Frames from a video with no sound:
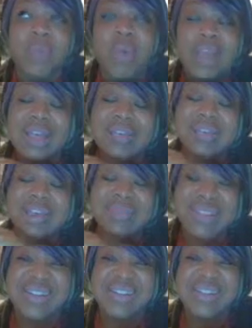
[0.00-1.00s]
can't say I've
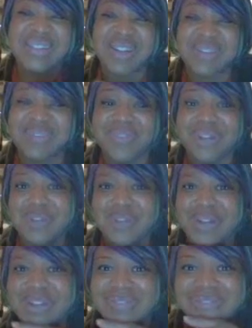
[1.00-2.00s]
done it because I'm not finished,
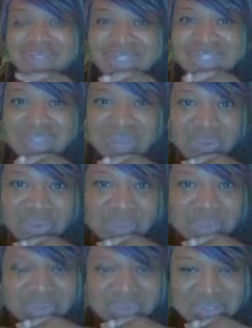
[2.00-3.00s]
but I've
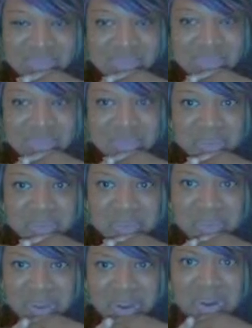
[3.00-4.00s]
worked
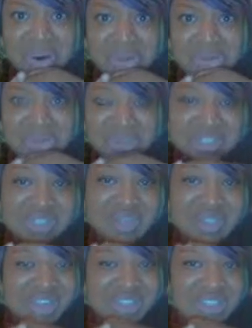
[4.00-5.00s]
really hard towards
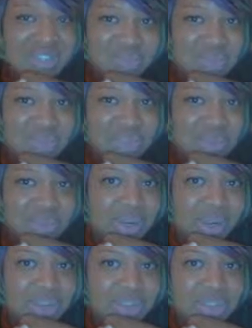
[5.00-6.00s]
something I didn't really know that
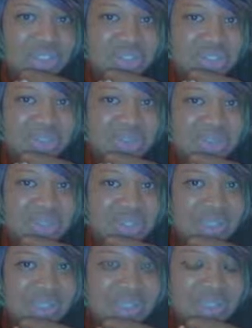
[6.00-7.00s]
I could do.
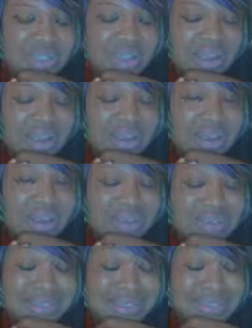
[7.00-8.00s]
And I
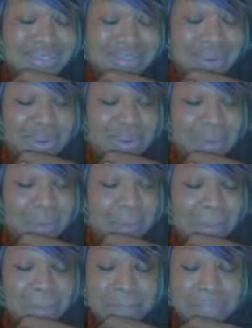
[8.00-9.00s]
still don't know
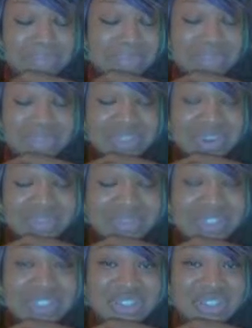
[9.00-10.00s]
that I'll
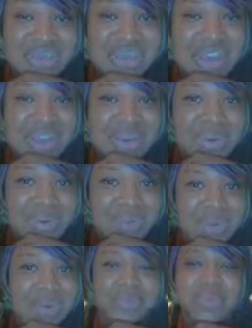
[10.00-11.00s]
finish or how or
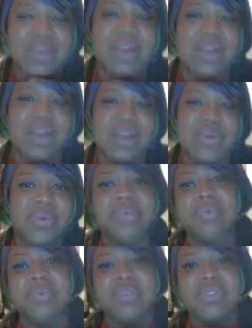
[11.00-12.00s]
what it will look like, what it
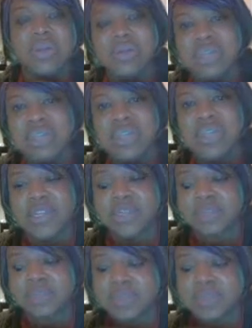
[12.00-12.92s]
will result in.